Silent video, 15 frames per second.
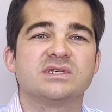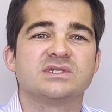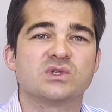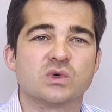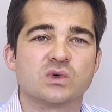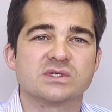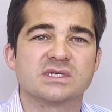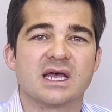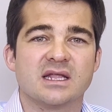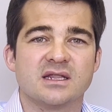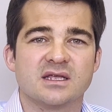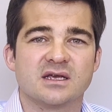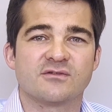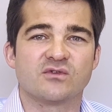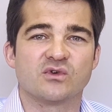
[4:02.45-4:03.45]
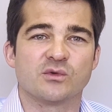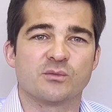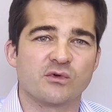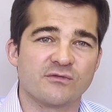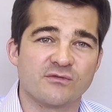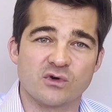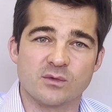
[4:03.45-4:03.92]
those and therefore the
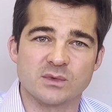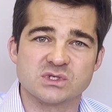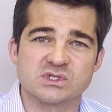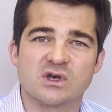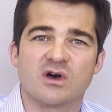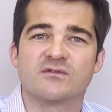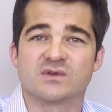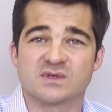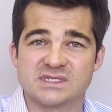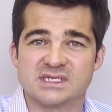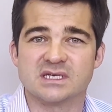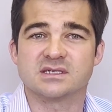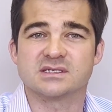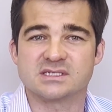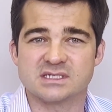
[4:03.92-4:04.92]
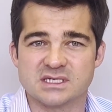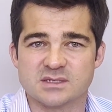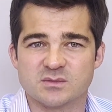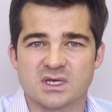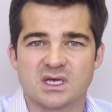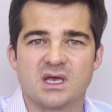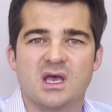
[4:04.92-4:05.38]
performance of your sales team.
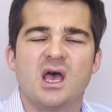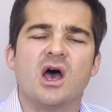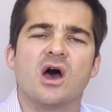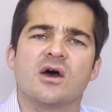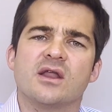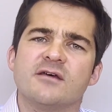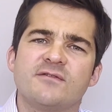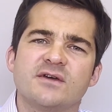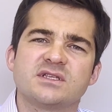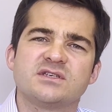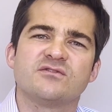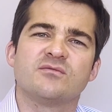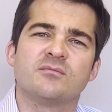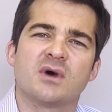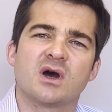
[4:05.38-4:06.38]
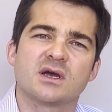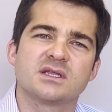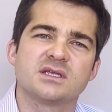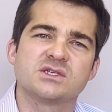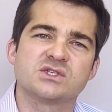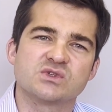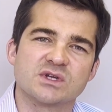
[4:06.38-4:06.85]
An effective
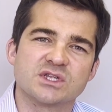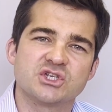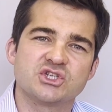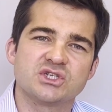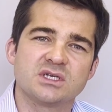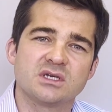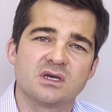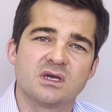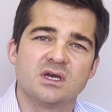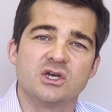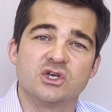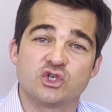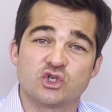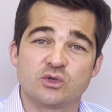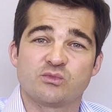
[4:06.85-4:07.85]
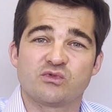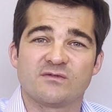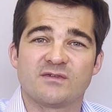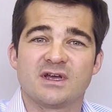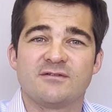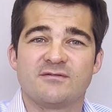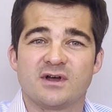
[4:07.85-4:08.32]
marketing strategy should
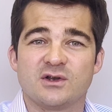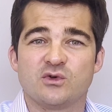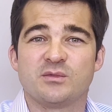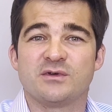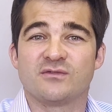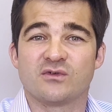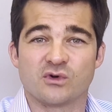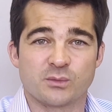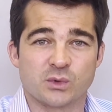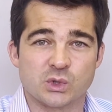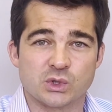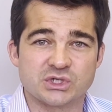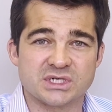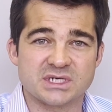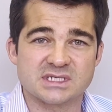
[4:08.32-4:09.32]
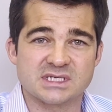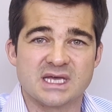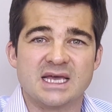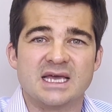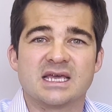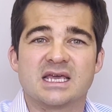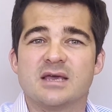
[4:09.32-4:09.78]
provide value before purchase,
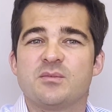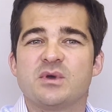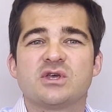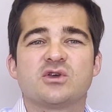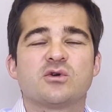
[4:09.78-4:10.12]
keeping your